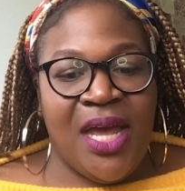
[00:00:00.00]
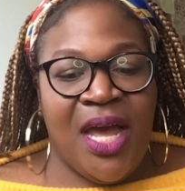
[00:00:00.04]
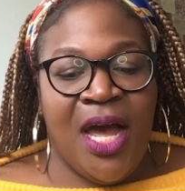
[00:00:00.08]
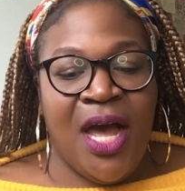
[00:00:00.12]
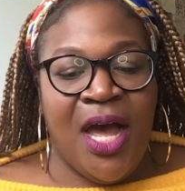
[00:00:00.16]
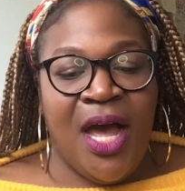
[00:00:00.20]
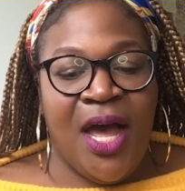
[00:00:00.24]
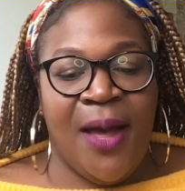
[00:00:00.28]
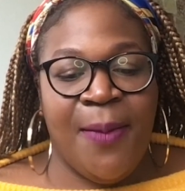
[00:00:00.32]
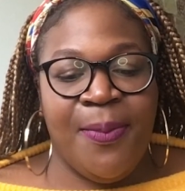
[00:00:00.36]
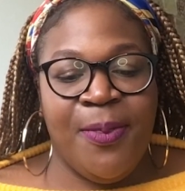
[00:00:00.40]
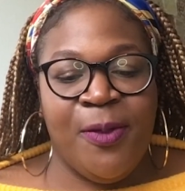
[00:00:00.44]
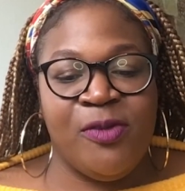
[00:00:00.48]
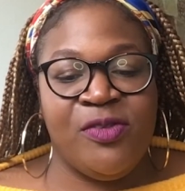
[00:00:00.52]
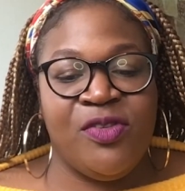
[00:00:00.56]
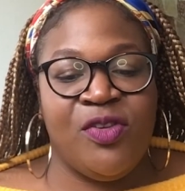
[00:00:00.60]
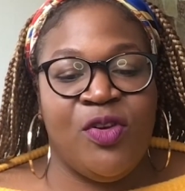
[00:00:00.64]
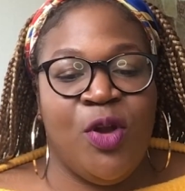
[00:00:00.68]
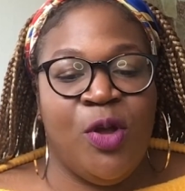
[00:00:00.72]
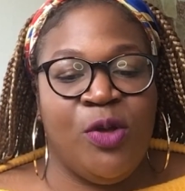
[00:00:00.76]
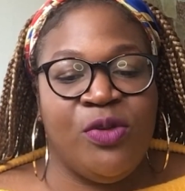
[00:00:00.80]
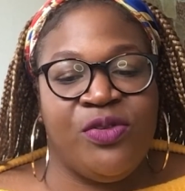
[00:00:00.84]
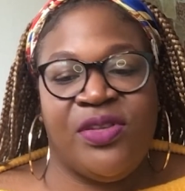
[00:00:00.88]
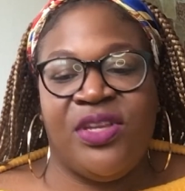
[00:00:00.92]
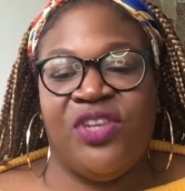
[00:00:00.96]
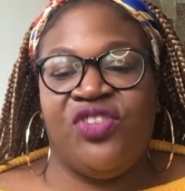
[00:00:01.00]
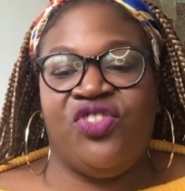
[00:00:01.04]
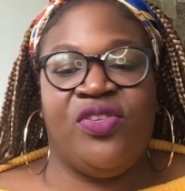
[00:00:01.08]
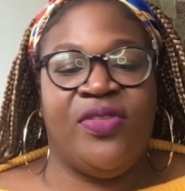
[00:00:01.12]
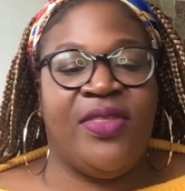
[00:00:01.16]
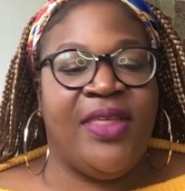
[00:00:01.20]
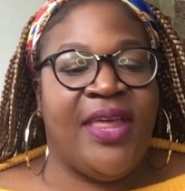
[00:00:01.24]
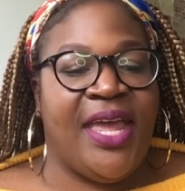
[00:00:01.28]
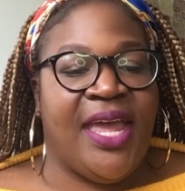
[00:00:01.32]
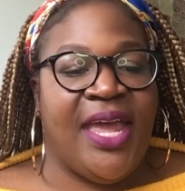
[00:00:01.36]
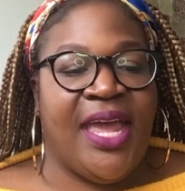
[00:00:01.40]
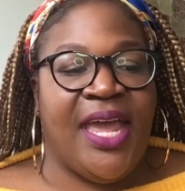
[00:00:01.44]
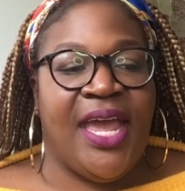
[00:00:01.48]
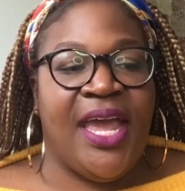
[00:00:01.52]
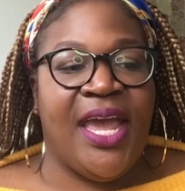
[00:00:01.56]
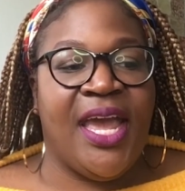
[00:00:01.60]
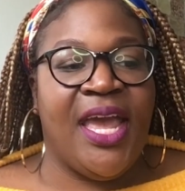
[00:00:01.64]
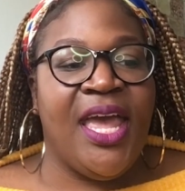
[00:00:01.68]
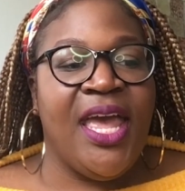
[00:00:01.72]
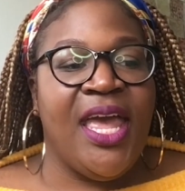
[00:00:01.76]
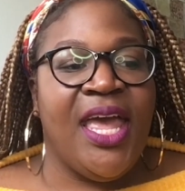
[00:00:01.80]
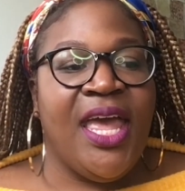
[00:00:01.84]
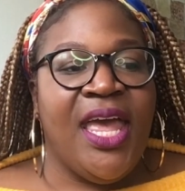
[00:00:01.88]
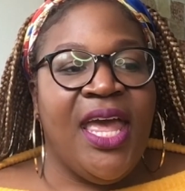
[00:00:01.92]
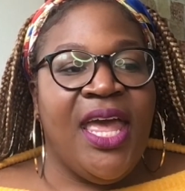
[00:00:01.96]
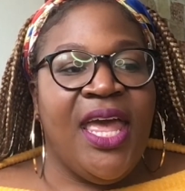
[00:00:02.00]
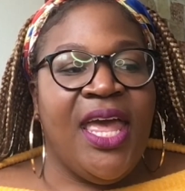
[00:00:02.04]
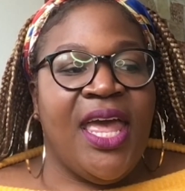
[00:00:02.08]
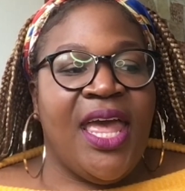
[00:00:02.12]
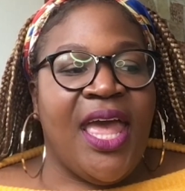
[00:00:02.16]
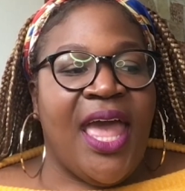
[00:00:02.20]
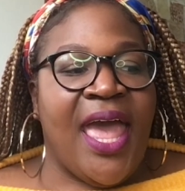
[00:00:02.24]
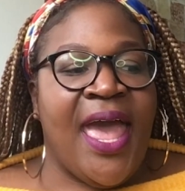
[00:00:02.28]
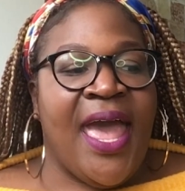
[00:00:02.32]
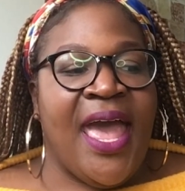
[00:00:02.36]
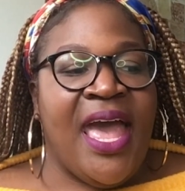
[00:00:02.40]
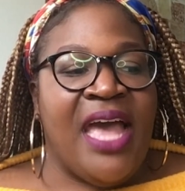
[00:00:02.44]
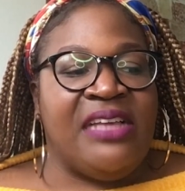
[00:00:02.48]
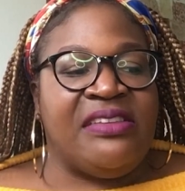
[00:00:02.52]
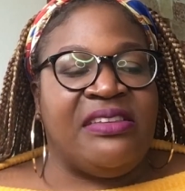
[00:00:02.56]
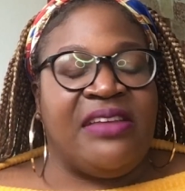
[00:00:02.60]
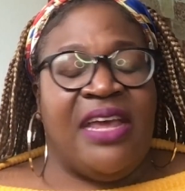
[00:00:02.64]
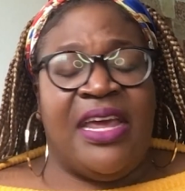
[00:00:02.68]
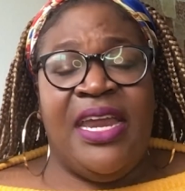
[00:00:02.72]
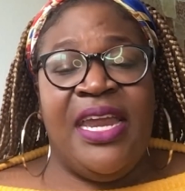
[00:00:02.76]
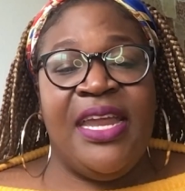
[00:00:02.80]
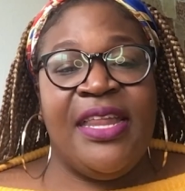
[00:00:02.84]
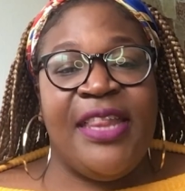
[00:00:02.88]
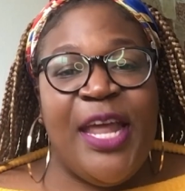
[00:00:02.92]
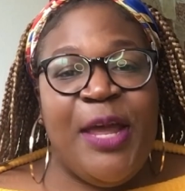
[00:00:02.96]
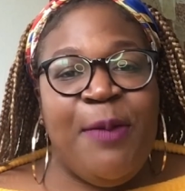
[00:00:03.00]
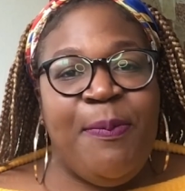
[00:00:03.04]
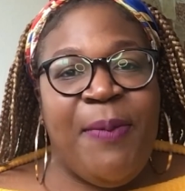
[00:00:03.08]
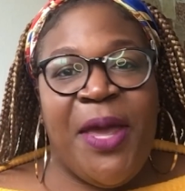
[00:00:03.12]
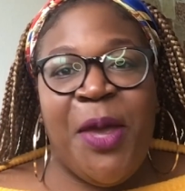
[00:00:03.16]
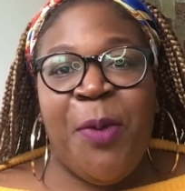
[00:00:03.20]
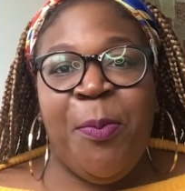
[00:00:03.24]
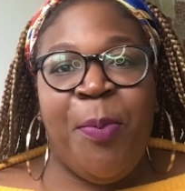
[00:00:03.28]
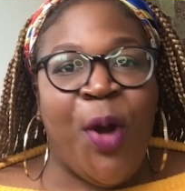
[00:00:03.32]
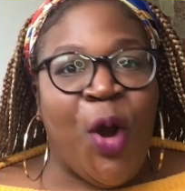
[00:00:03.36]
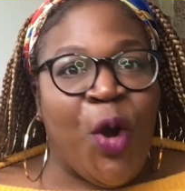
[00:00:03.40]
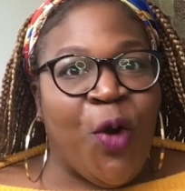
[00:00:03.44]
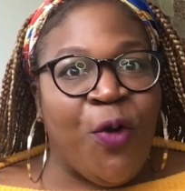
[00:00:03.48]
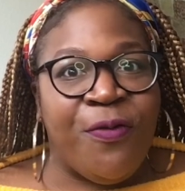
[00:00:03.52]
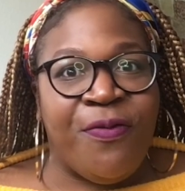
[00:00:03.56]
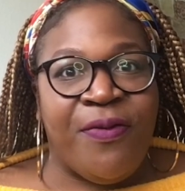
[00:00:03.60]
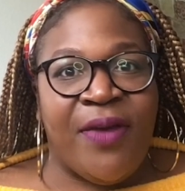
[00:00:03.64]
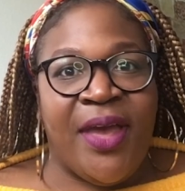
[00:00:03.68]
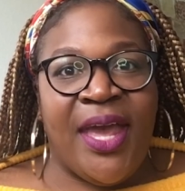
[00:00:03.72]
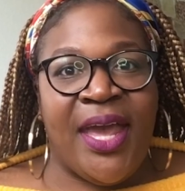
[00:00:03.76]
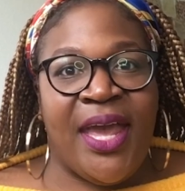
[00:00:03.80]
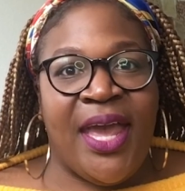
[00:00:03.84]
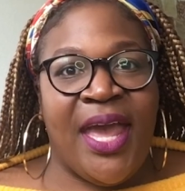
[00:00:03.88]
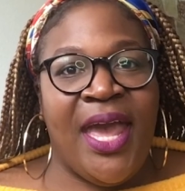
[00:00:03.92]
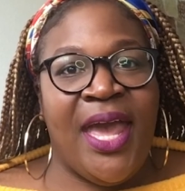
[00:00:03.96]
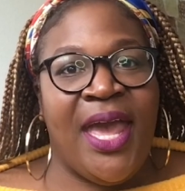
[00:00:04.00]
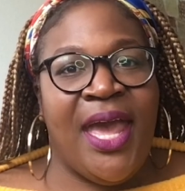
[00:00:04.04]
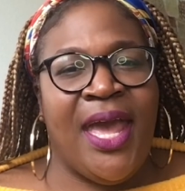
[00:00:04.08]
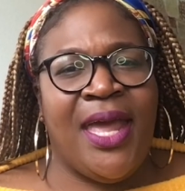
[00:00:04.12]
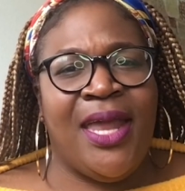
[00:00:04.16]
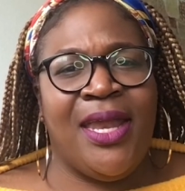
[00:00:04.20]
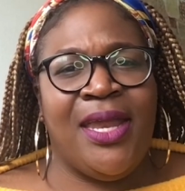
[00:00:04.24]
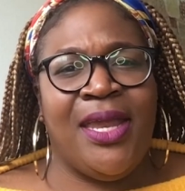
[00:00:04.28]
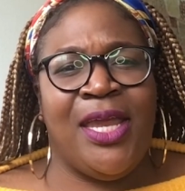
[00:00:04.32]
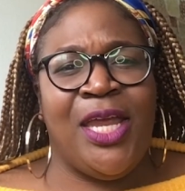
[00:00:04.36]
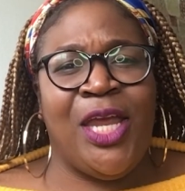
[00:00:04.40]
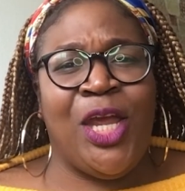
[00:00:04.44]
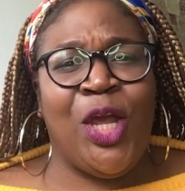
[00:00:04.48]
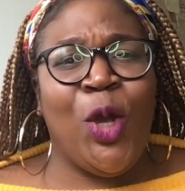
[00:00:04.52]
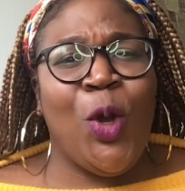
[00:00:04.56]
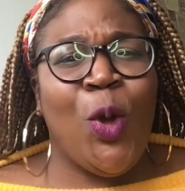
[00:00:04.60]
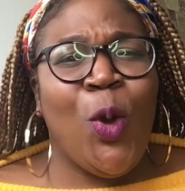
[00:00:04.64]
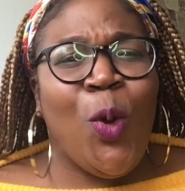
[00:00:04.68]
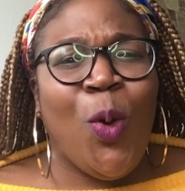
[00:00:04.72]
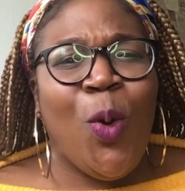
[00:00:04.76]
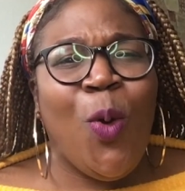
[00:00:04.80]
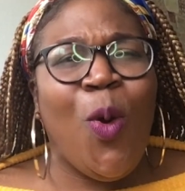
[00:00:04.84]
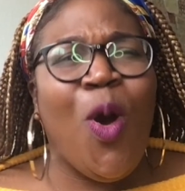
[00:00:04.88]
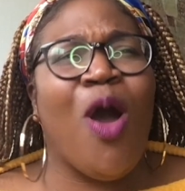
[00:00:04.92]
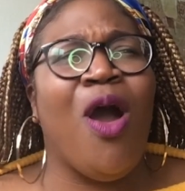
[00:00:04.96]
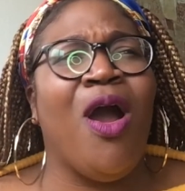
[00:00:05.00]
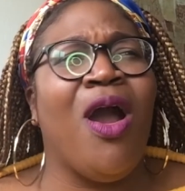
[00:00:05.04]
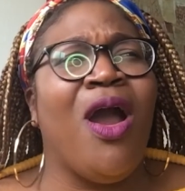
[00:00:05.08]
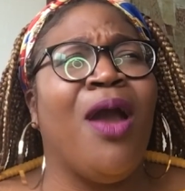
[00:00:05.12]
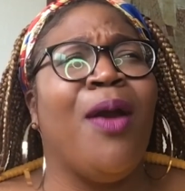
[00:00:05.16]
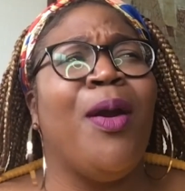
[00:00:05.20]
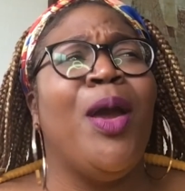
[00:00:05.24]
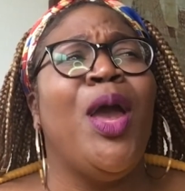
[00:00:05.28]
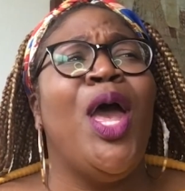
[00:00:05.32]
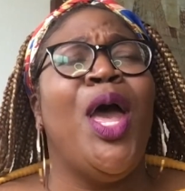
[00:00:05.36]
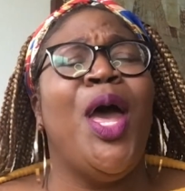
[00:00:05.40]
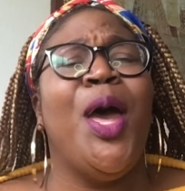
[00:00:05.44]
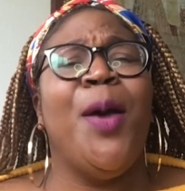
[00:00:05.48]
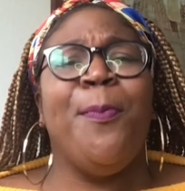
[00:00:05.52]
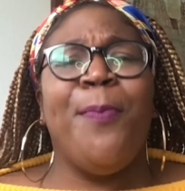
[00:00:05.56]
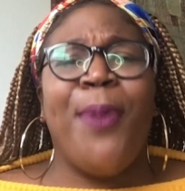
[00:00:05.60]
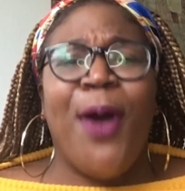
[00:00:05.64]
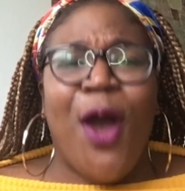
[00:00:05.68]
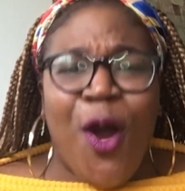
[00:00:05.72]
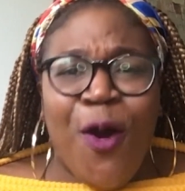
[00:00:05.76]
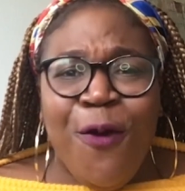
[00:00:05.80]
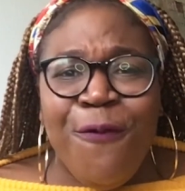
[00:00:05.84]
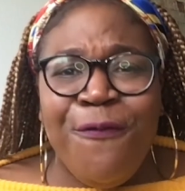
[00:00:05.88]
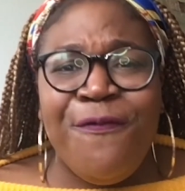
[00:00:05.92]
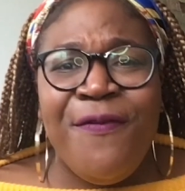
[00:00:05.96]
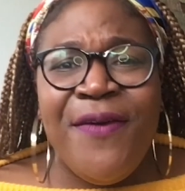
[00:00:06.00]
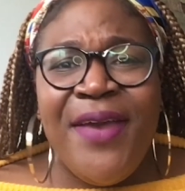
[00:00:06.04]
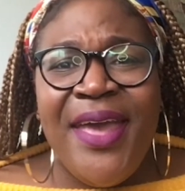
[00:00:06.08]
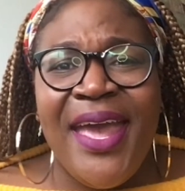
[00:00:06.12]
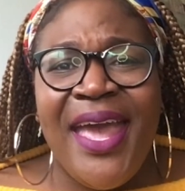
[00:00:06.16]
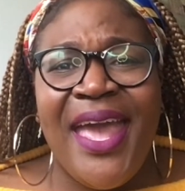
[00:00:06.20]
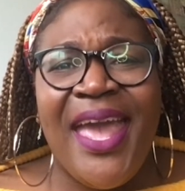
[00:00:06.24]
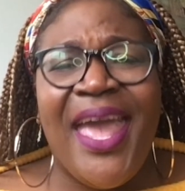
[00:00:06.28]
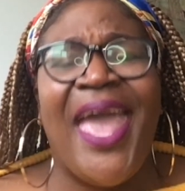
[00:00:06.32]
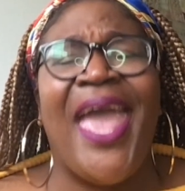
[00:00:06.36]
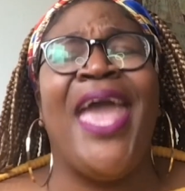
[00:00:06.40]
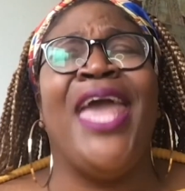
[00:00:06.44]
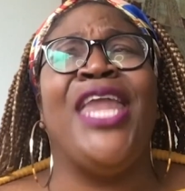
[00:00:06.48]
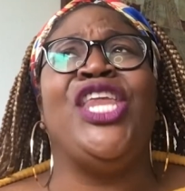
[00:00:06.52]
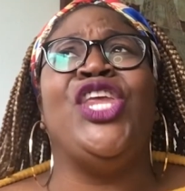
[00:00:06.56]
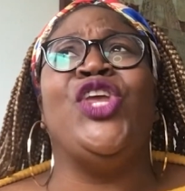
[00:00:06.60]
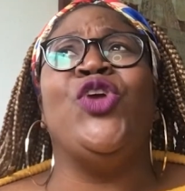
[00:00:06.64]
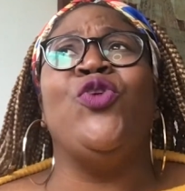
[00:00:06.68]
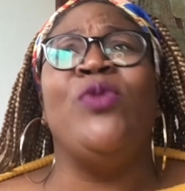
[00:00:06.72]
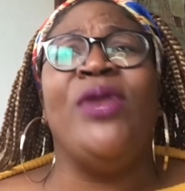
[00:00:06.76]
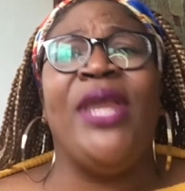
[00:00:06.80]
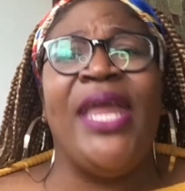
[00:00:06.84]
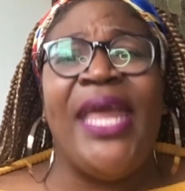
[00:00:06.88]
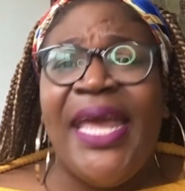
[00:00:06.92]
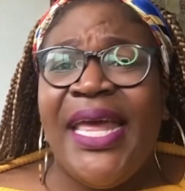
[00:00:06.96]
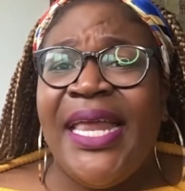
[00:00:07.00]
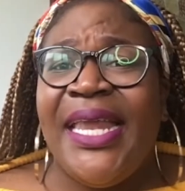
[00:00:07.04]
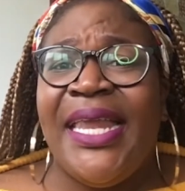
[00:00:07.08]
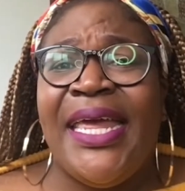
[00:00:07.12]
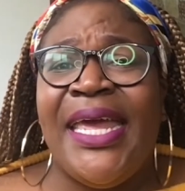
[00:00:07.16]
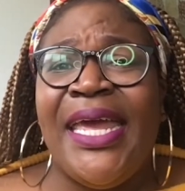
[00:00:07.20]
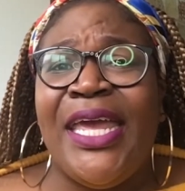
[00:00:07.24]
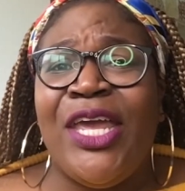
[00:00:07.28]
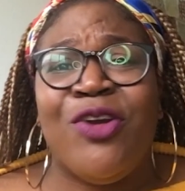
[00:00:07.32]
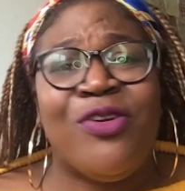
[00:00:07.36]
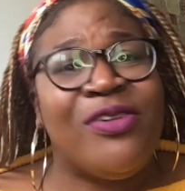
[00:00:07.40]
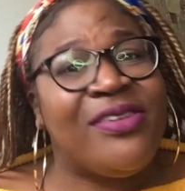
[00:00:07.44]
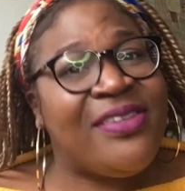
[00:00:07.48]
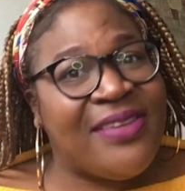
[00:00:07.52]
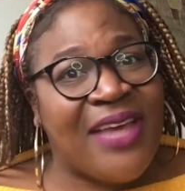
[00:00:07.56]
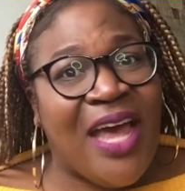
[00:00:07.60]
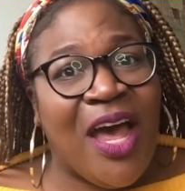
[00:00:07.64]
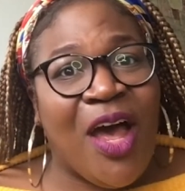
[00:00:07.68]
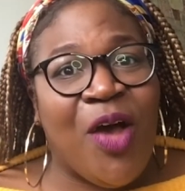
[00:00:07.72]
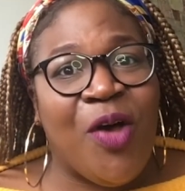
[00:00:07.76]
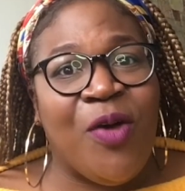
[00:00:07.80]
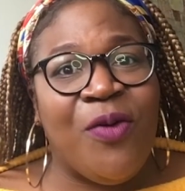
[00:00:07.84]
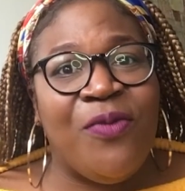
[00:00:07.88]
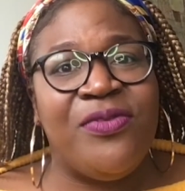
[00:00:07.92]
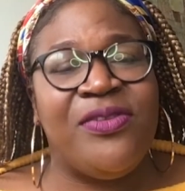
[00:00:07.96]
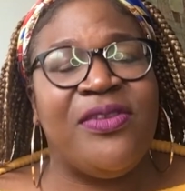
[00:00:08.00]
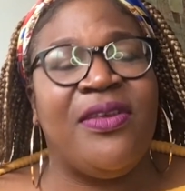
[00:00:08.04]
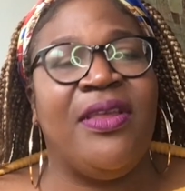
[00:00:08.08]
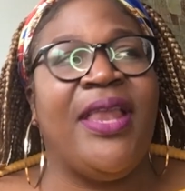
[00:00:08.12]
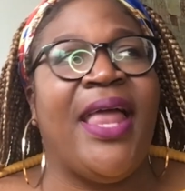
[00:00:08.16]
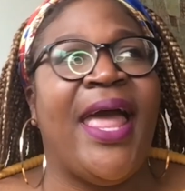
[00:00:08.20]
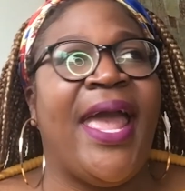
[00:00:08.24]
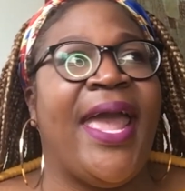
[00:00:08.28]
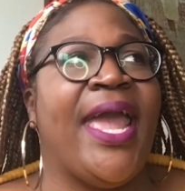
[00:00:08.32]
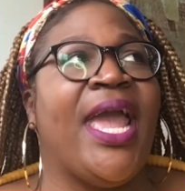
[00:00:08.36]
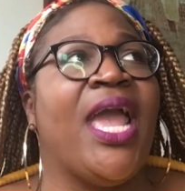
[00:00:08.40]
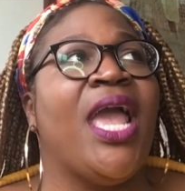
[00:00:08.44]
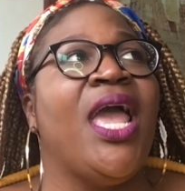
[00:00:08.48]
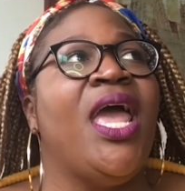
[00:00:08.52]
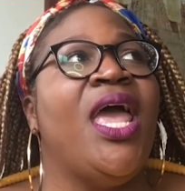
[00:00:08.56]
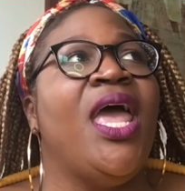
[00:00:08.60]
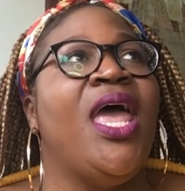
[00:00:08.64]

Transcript: Um, there's no such thing as anything being perfect. And you are perfect and uniquely yourselves. Like